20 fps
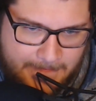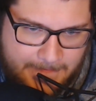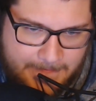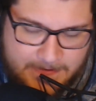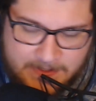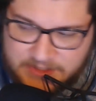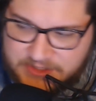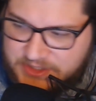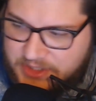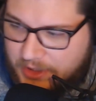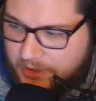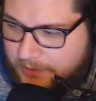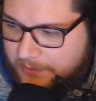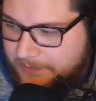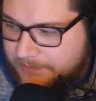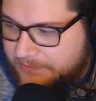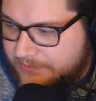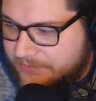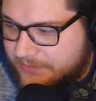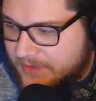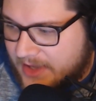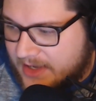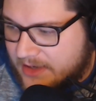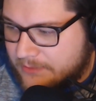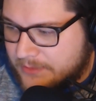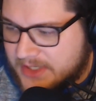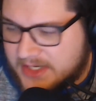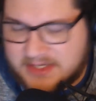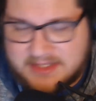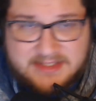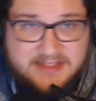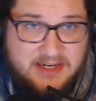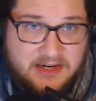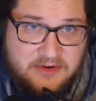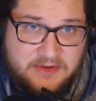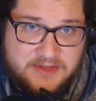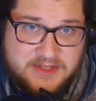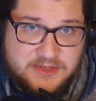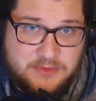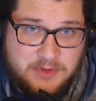So I didn't want to get stuck
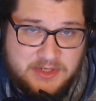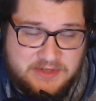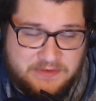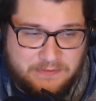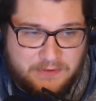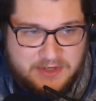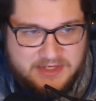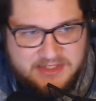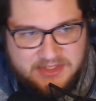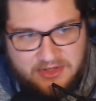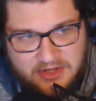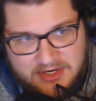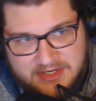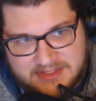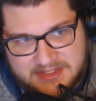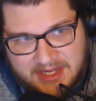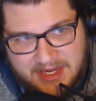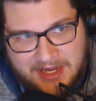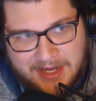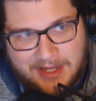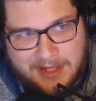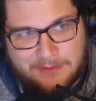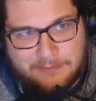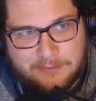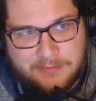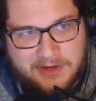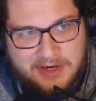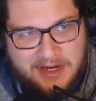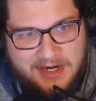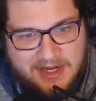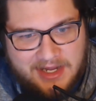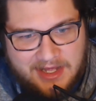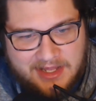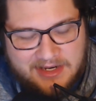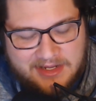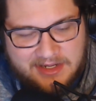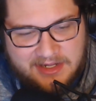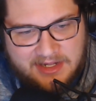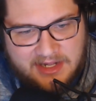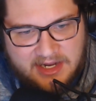on the Switch for as long as I am, but I kind
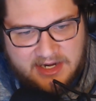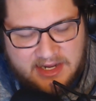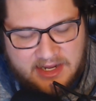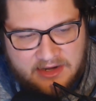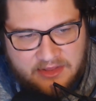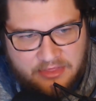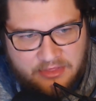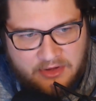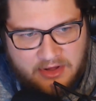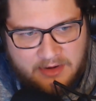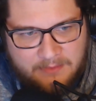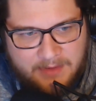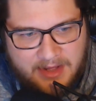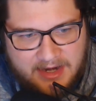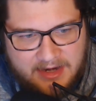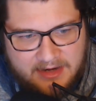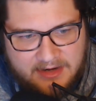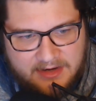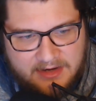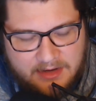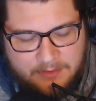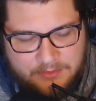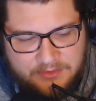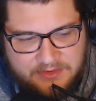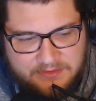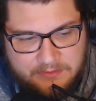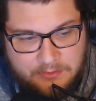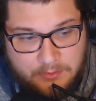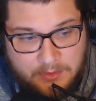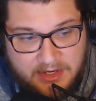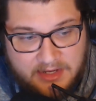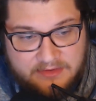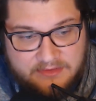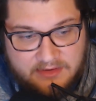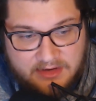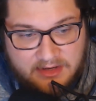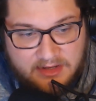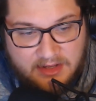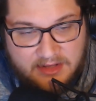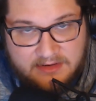of thought about it in a couple different ways,
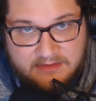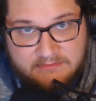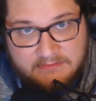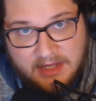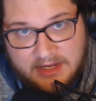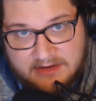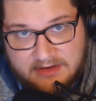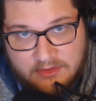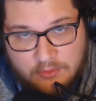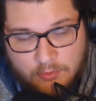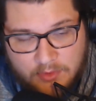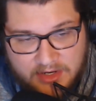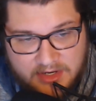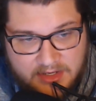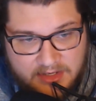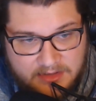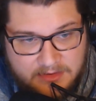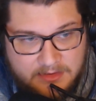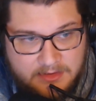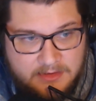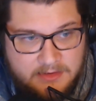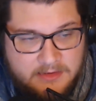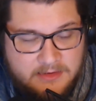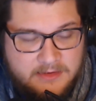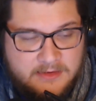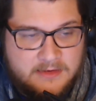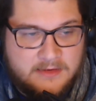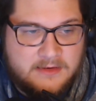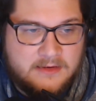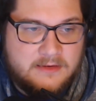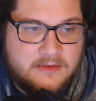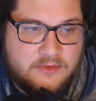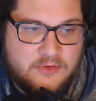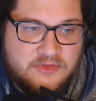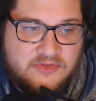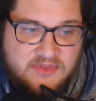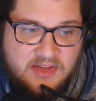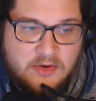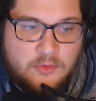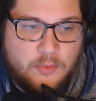and I did want to
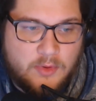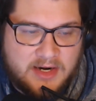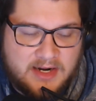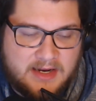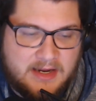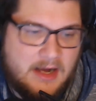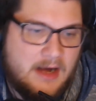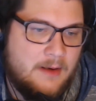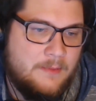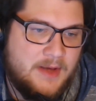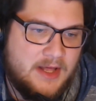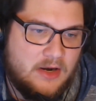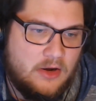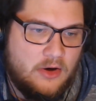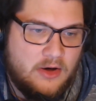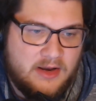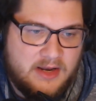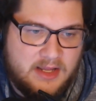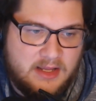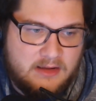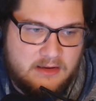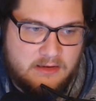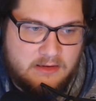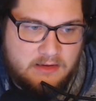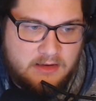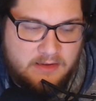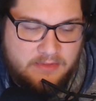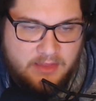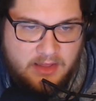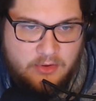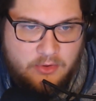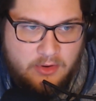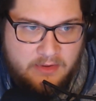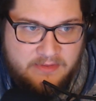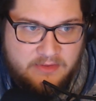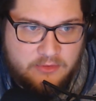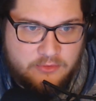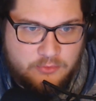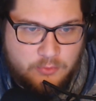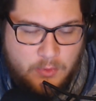comment on it in
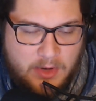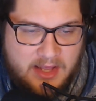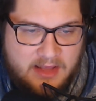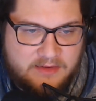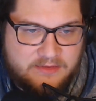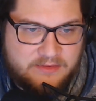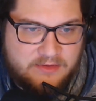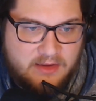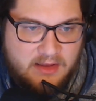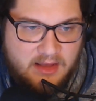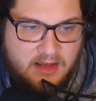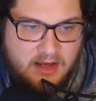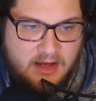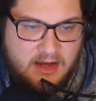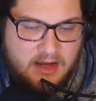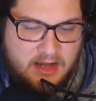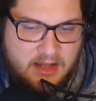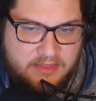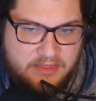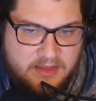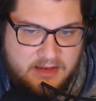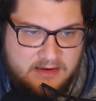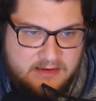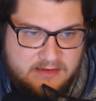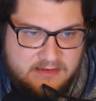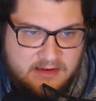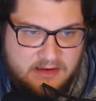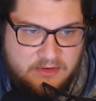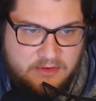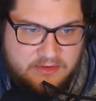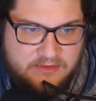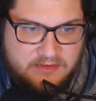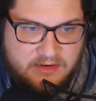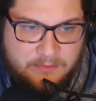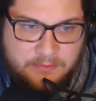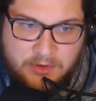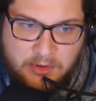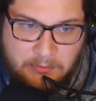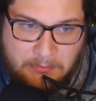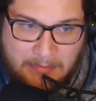those ways. I think Nintendo has an
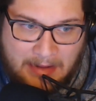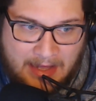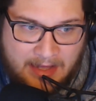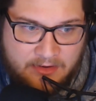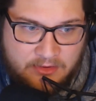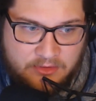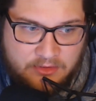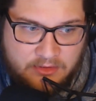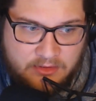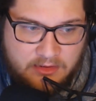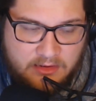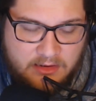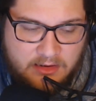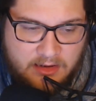uphill battle.